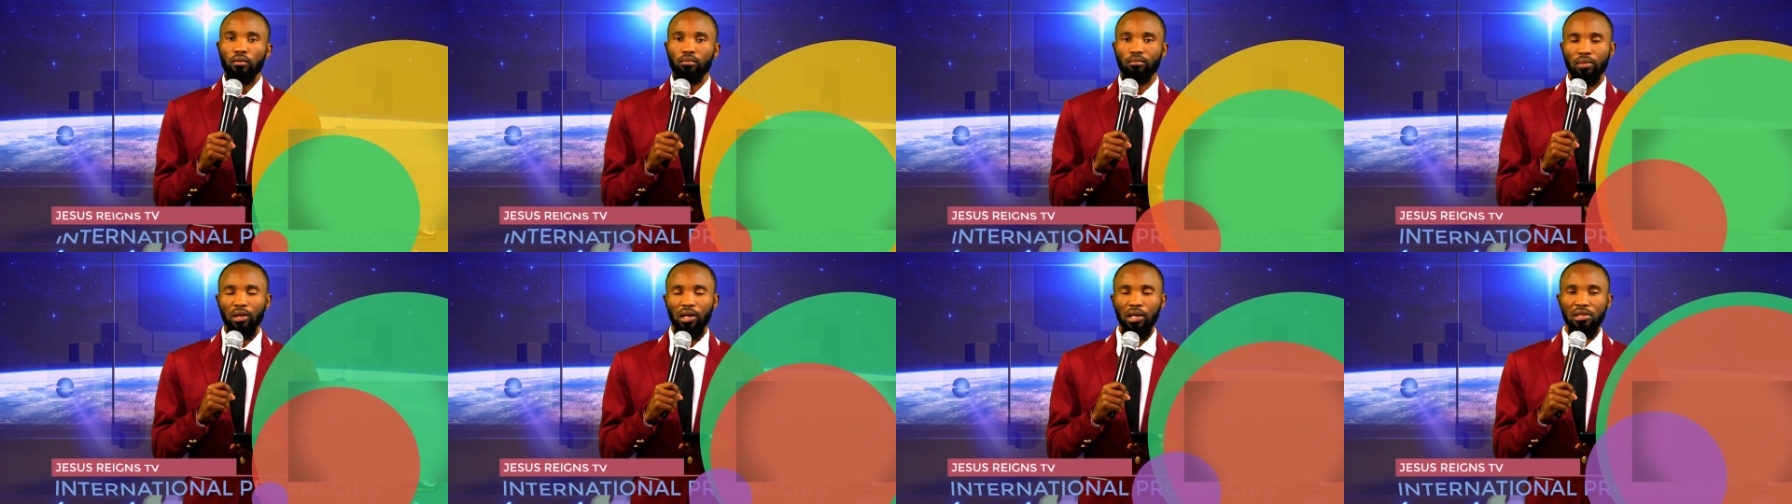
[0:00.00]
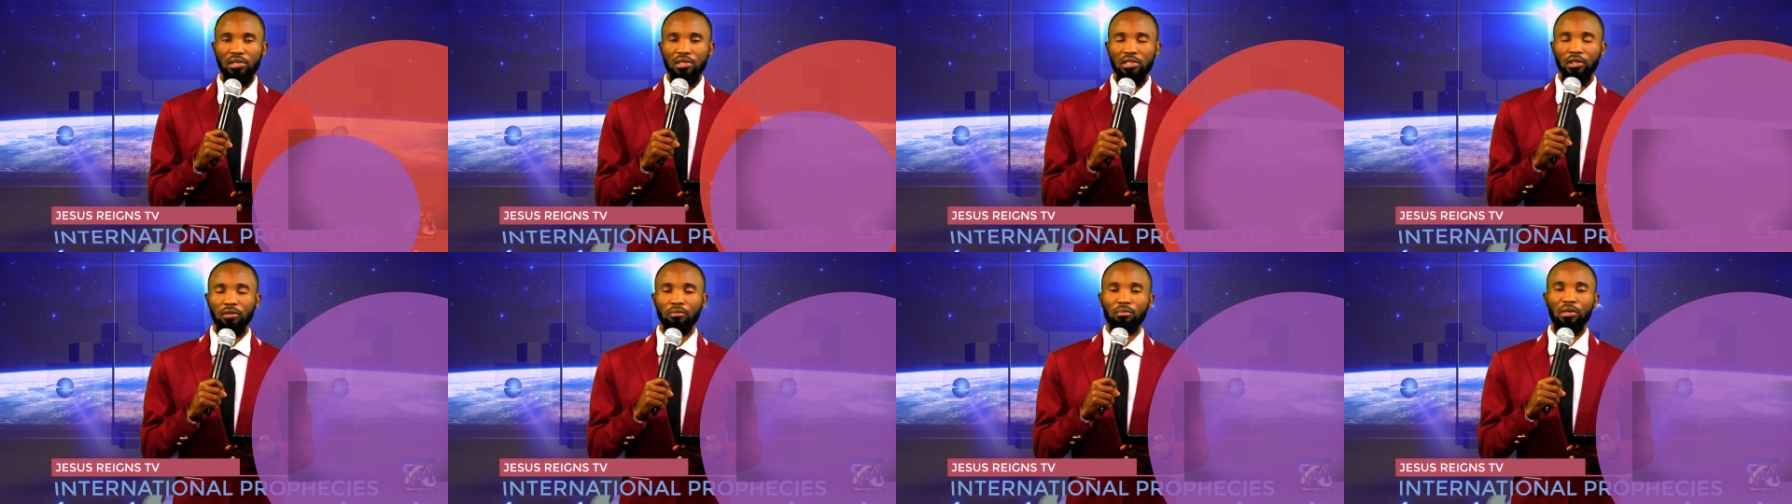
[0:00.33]

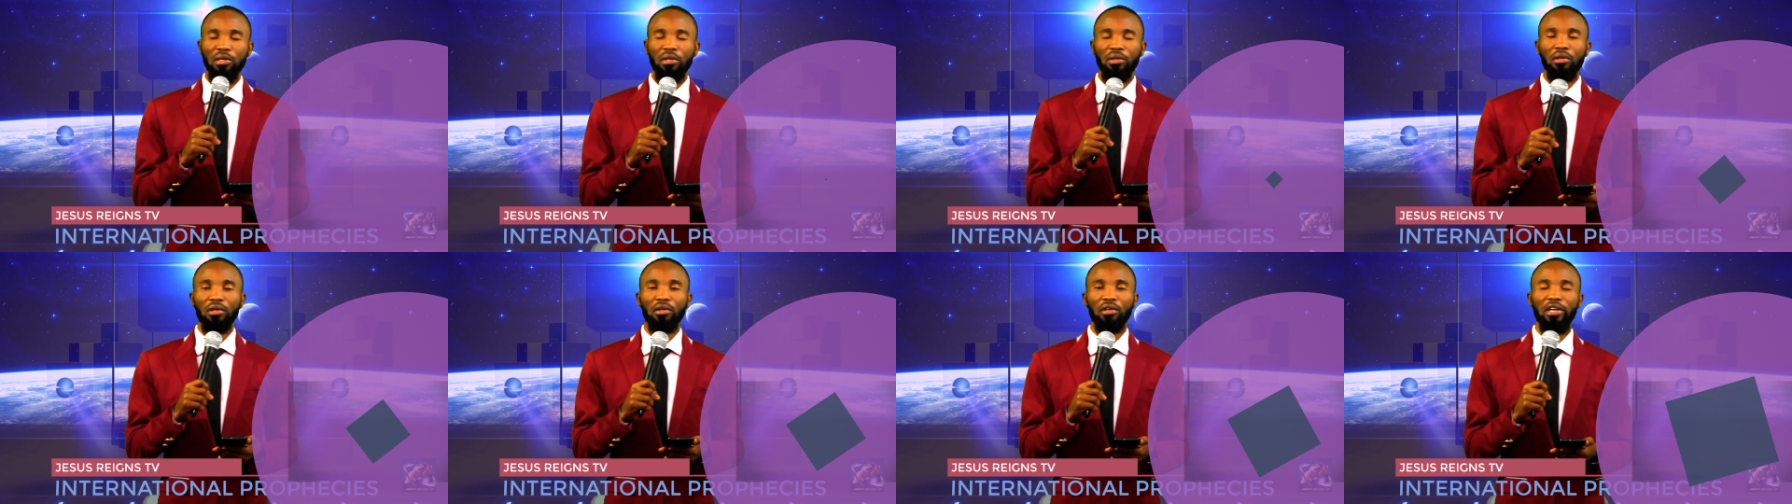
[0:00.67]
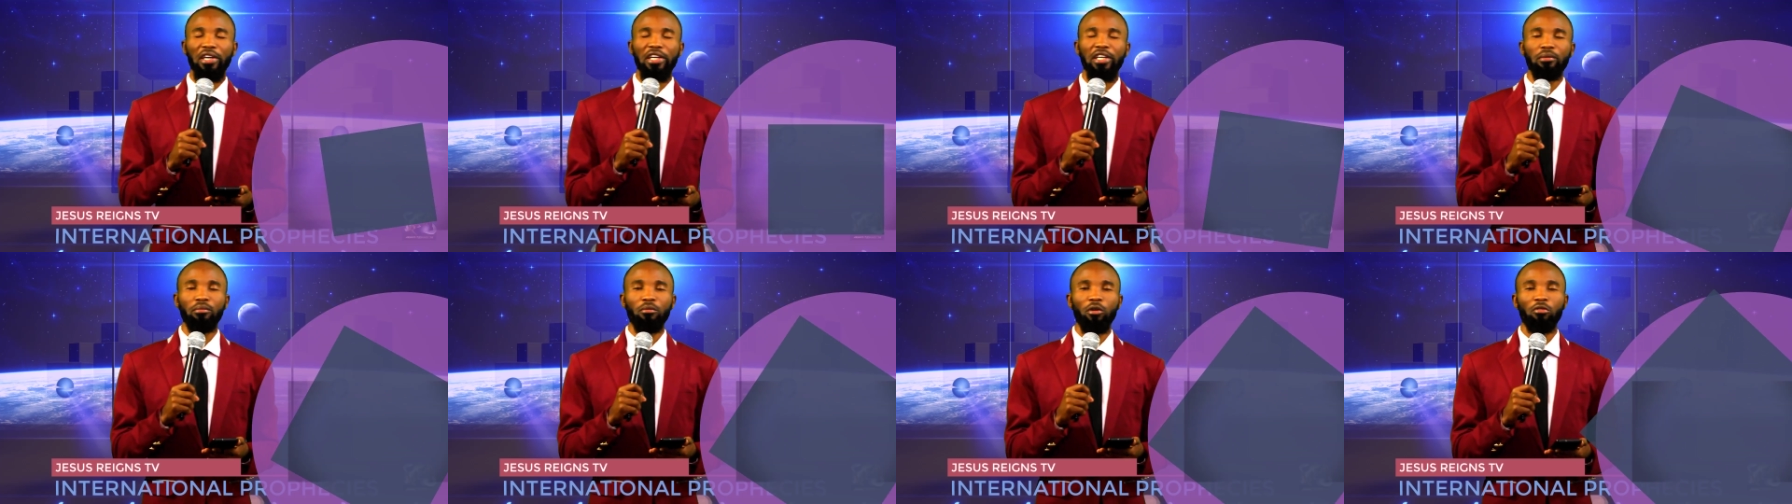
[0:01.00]
Blessed be the
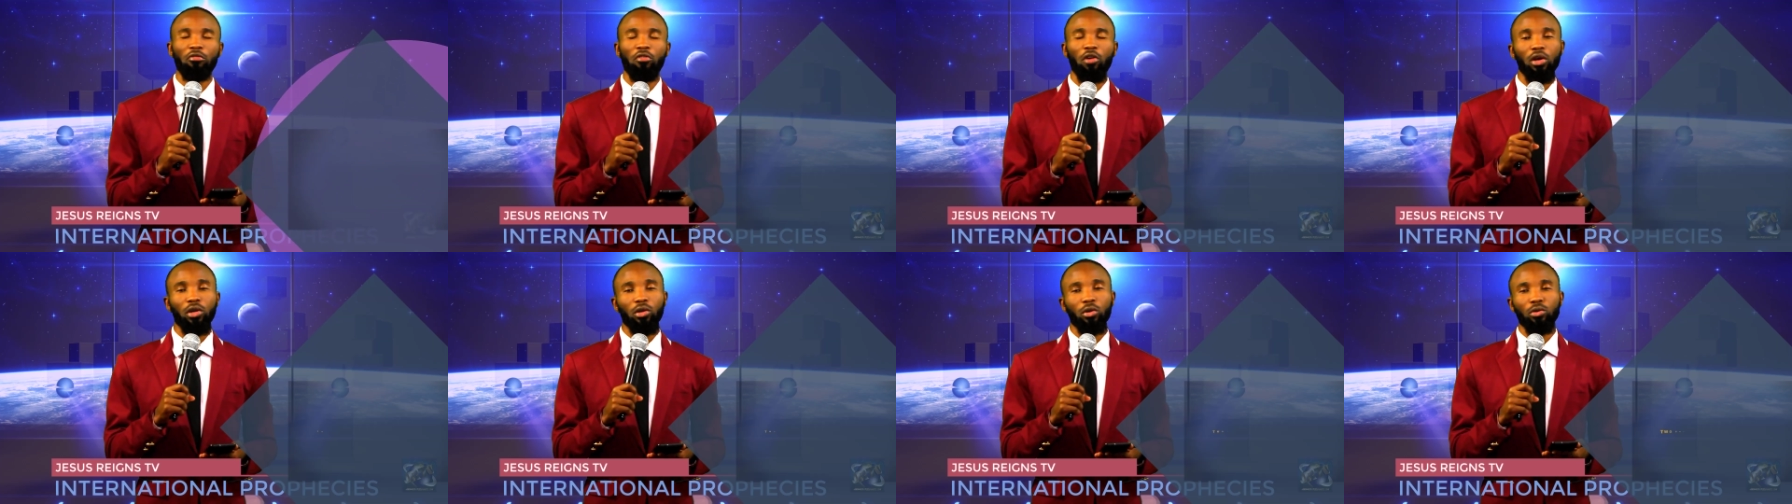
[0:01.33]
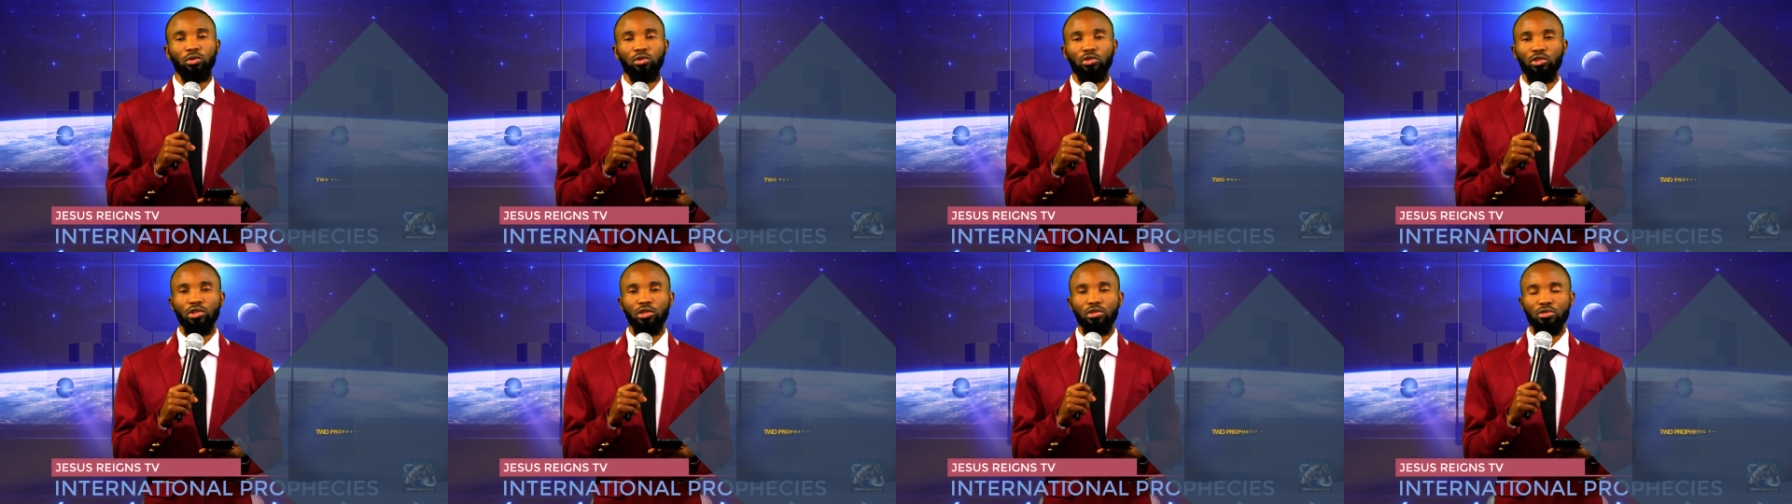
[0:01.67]
name of our
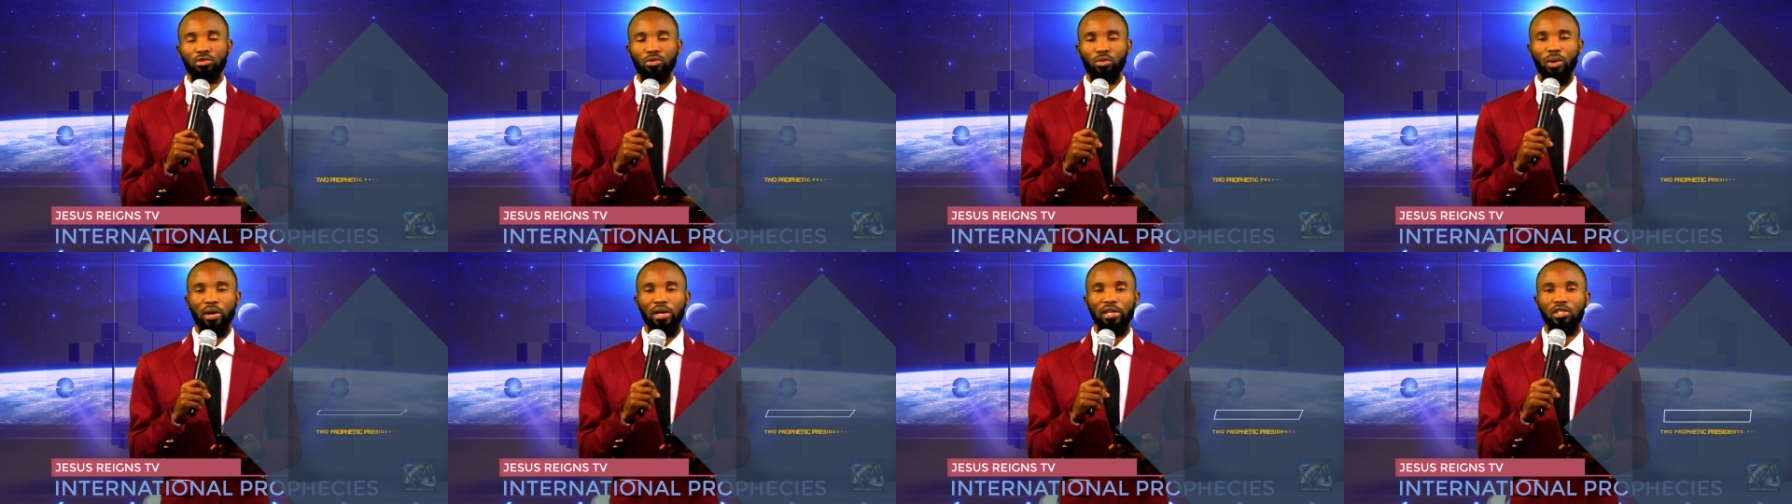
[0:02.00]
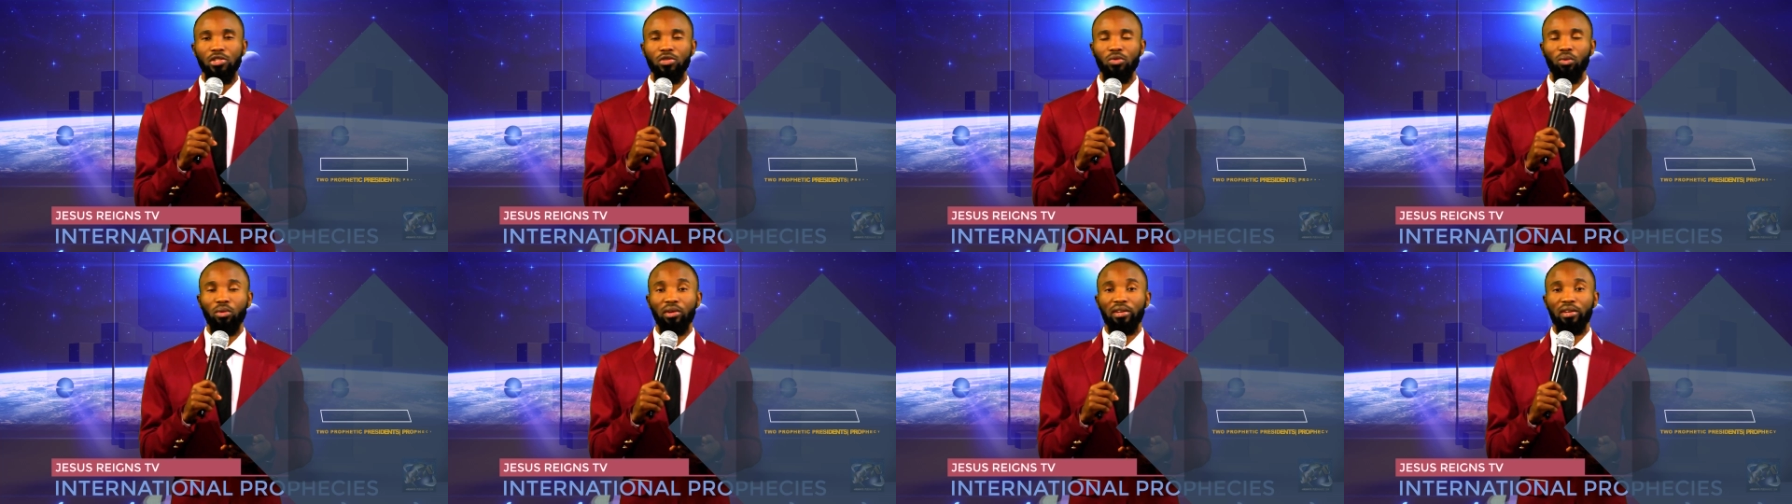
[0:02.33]
Lord Jesus Christ.